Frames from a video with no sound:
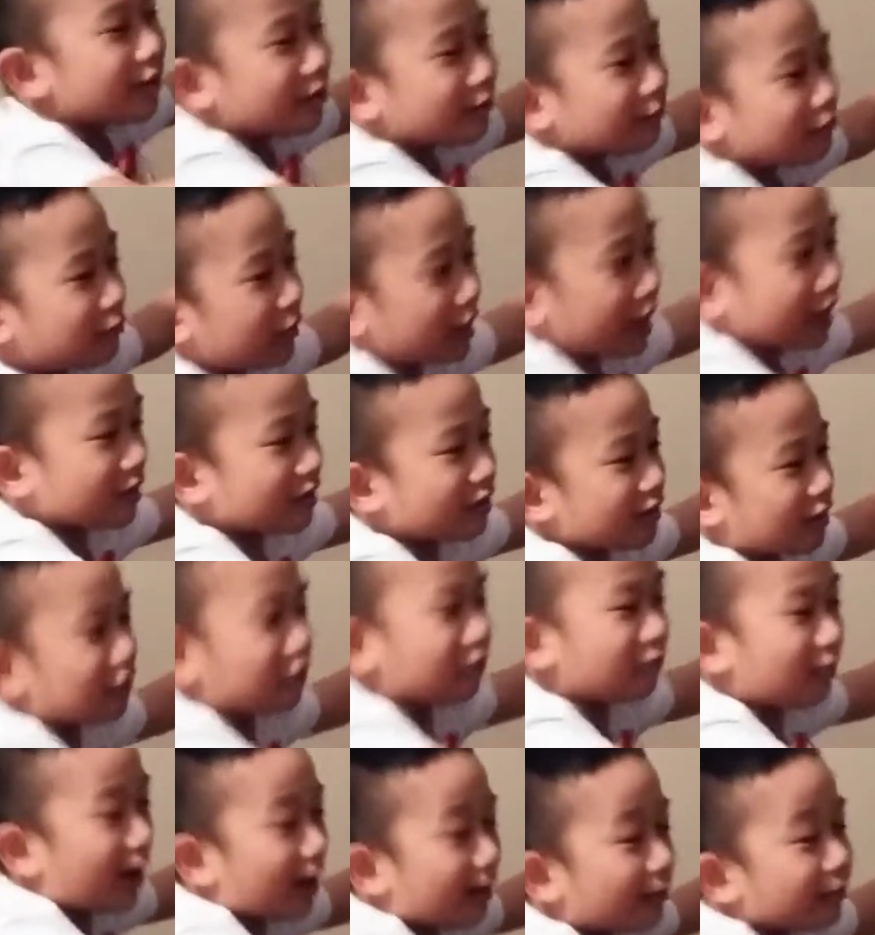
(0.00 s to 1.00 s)
But your
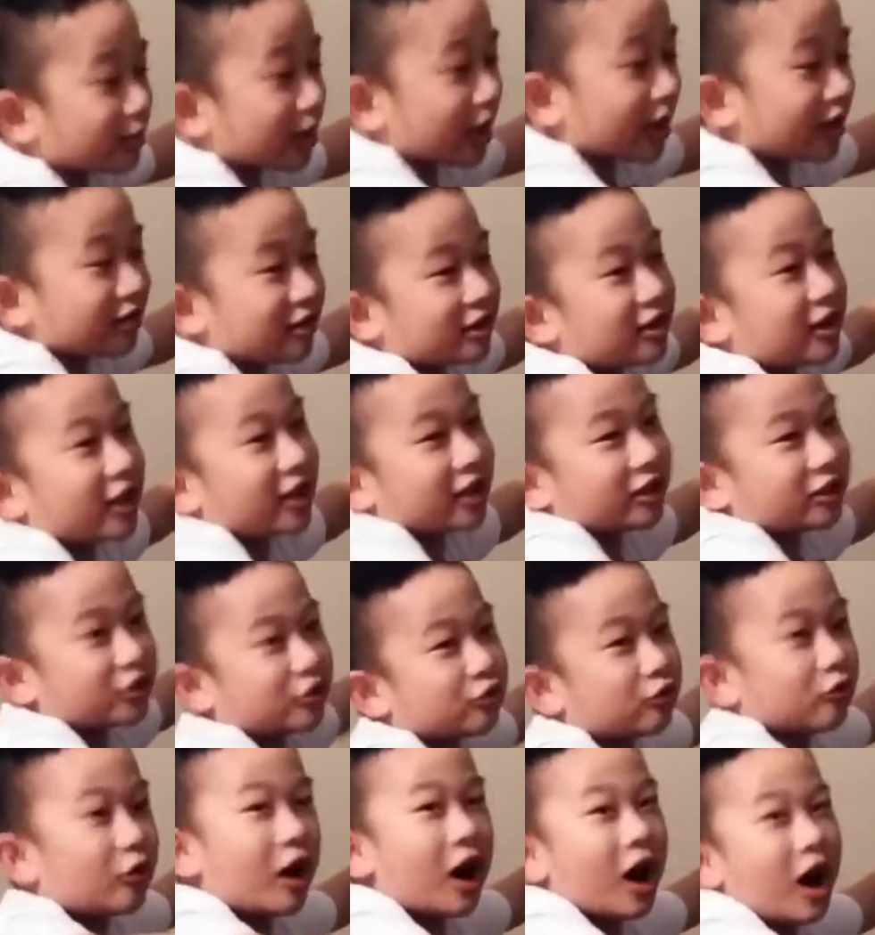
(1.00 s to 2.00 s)
mom can teach
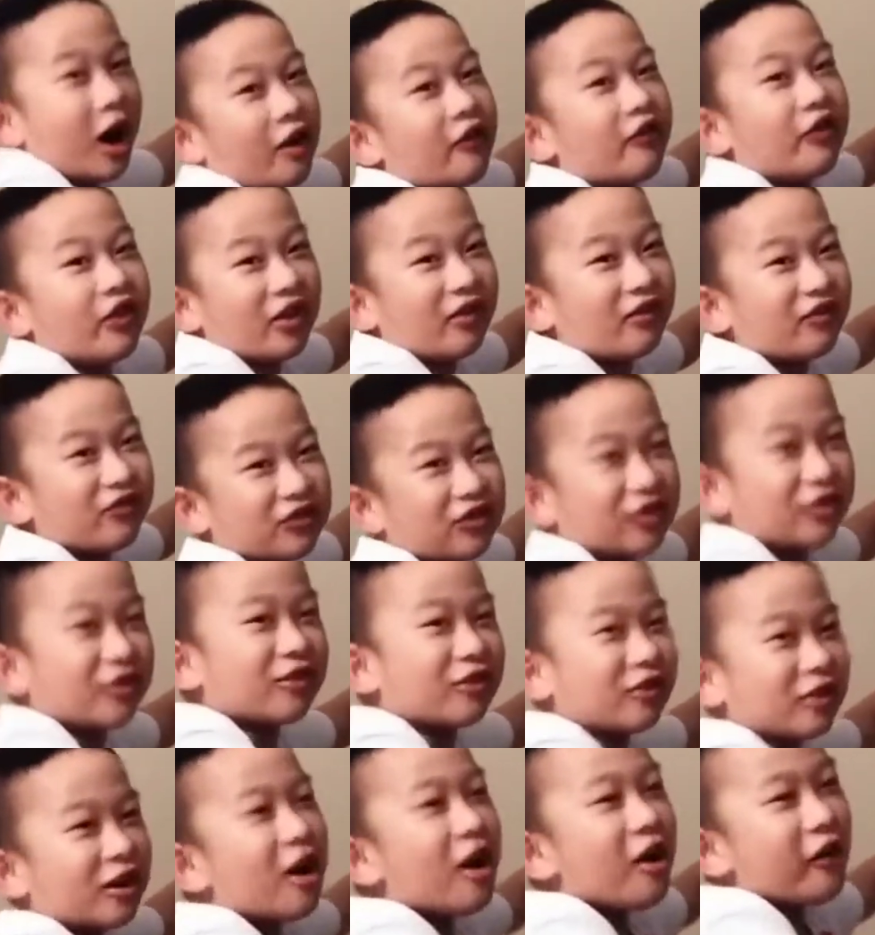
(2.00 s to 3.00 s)
you
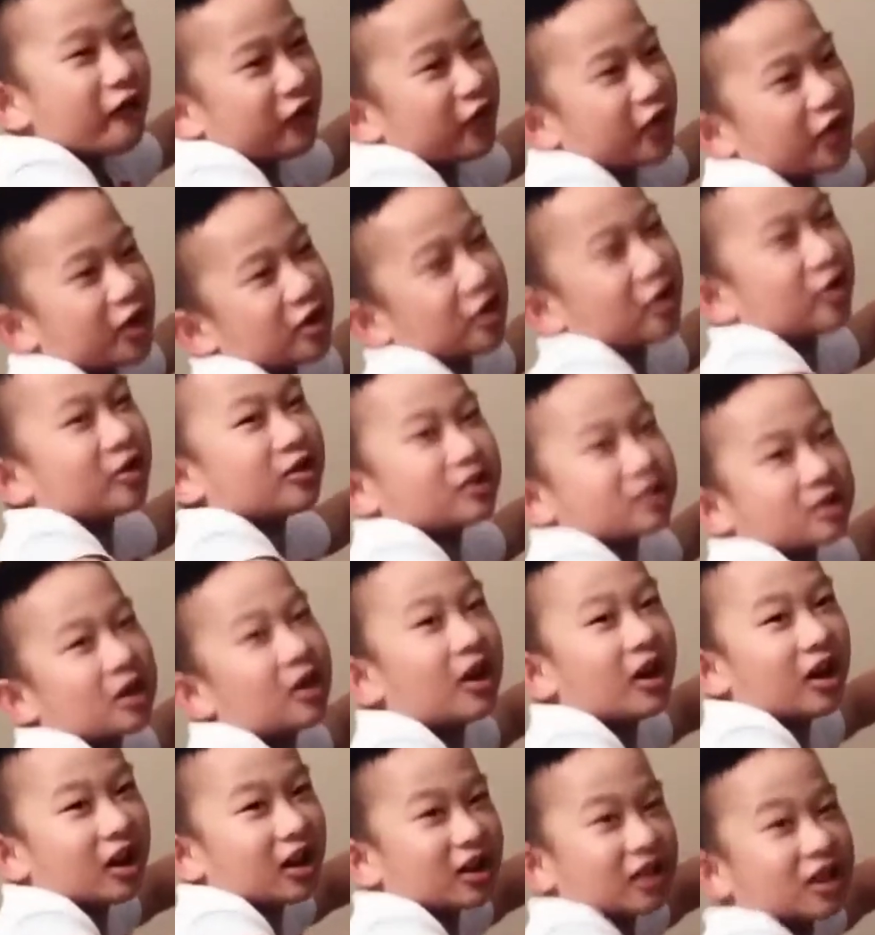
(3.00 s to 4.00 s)
after 4 years
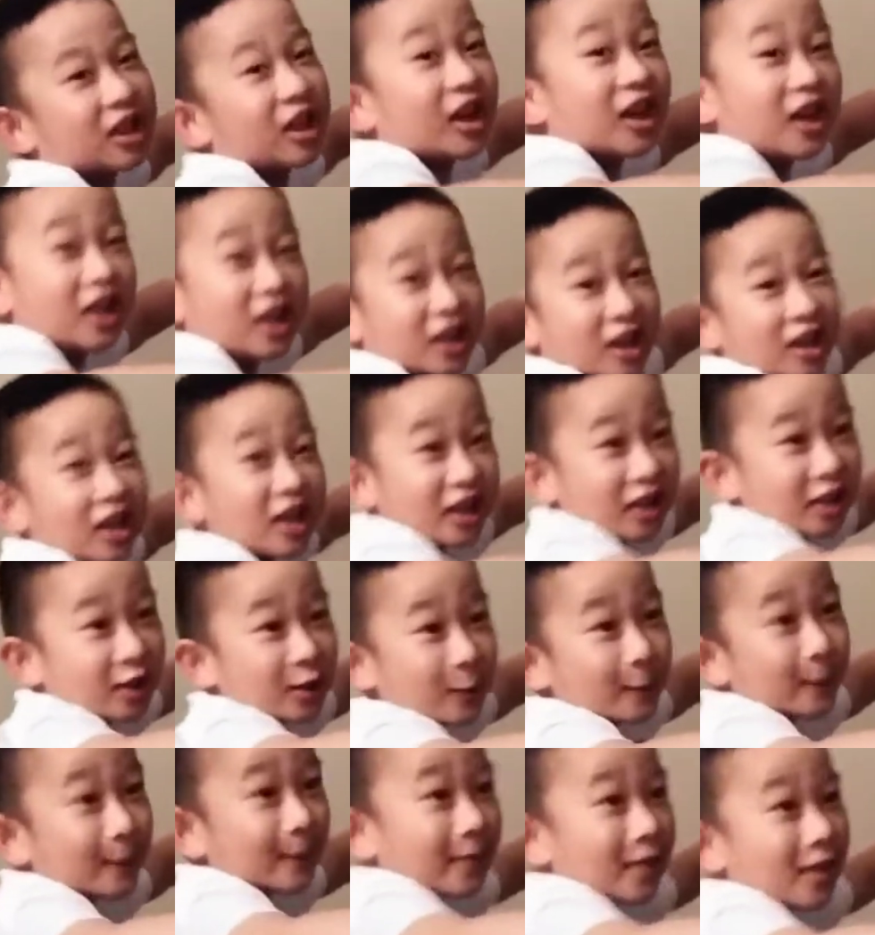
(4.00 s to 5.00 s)
old
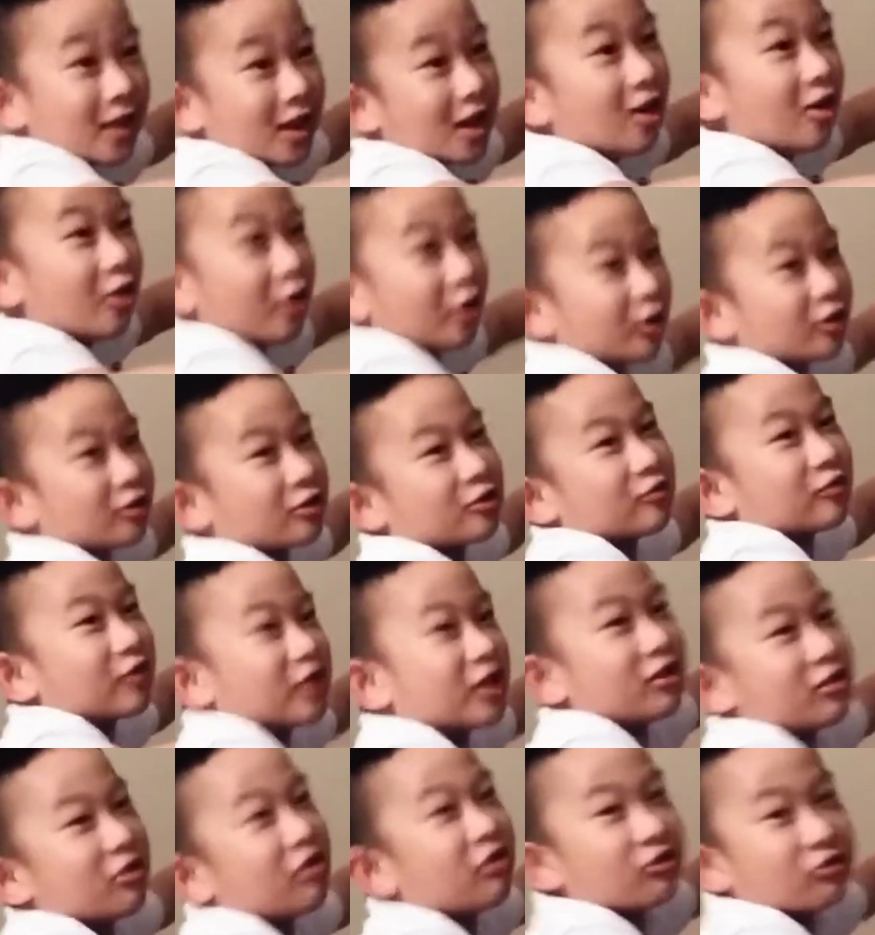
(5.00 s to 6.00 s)
or 3
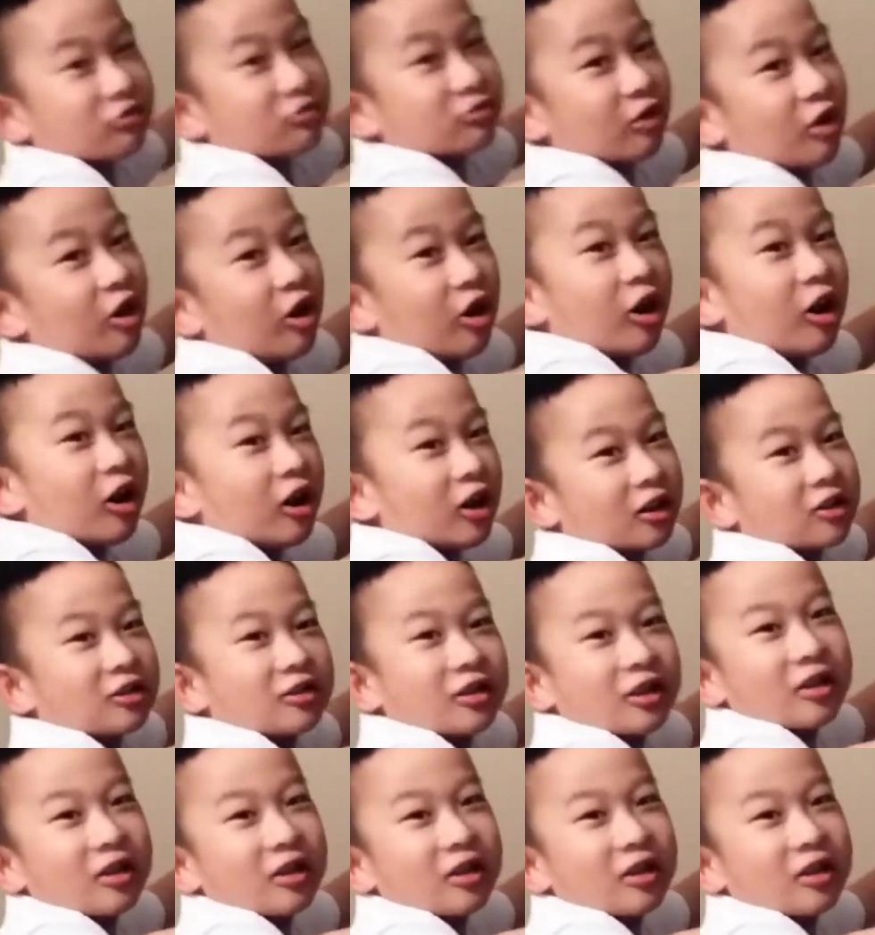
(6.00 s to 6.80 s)
years old.